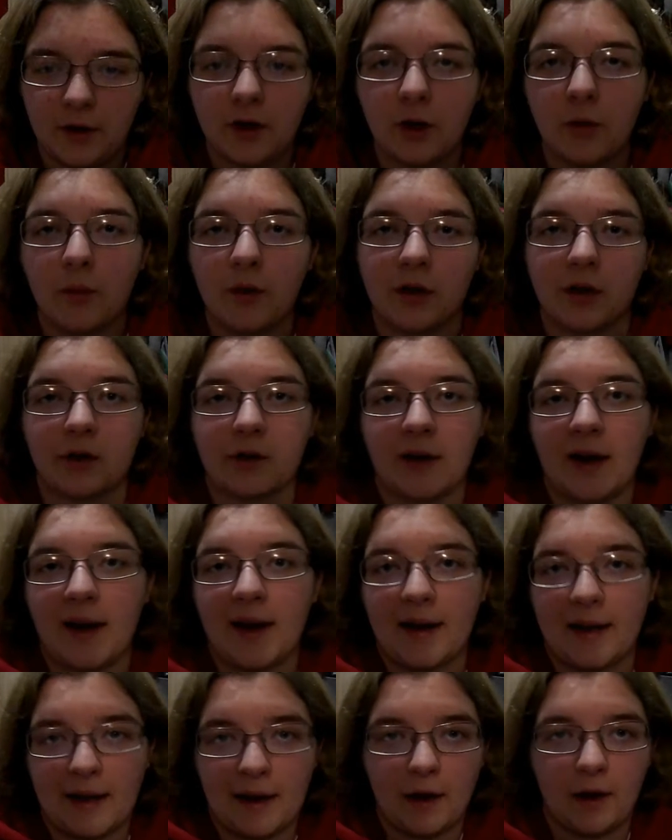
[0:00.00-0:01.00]
to want to create a
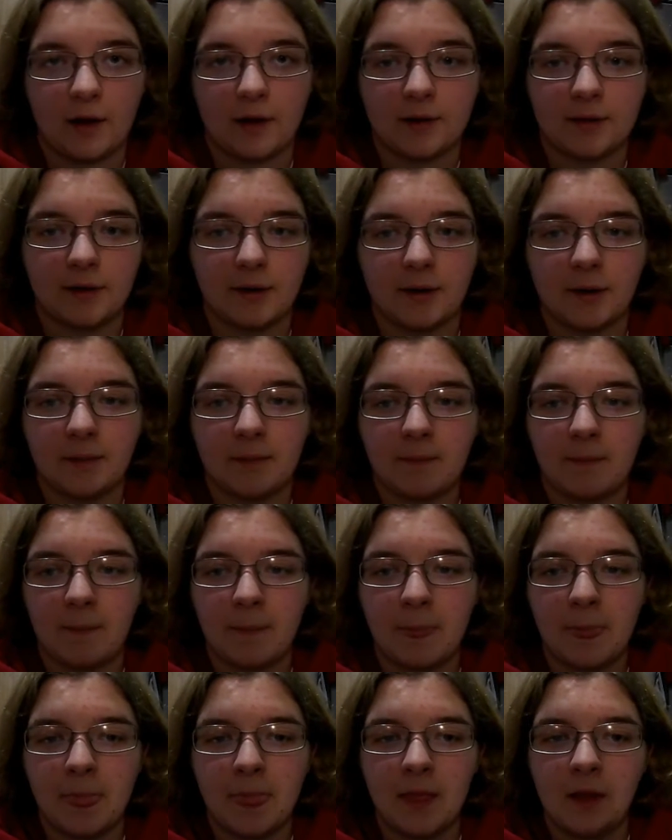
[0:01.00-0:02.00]
character.
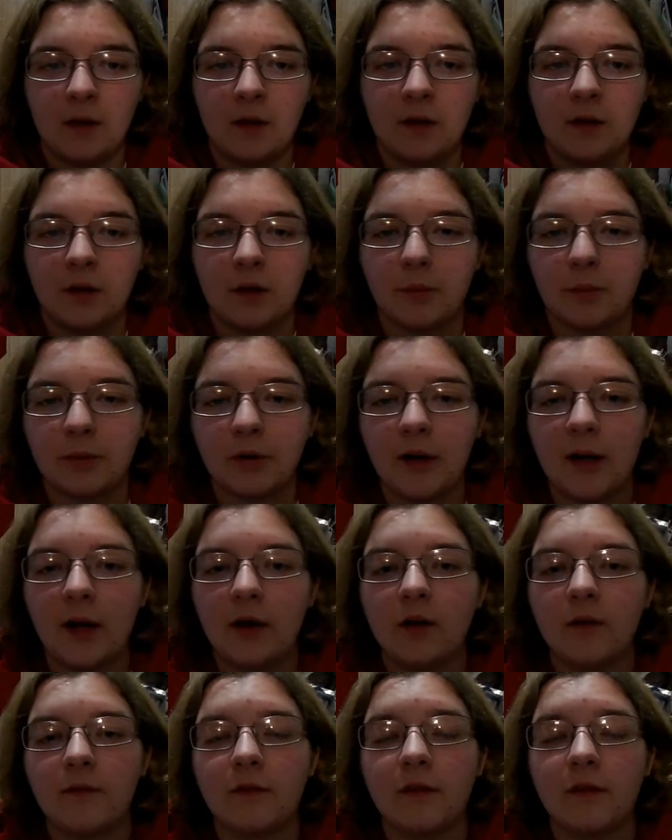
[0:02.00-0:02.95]
The printout of the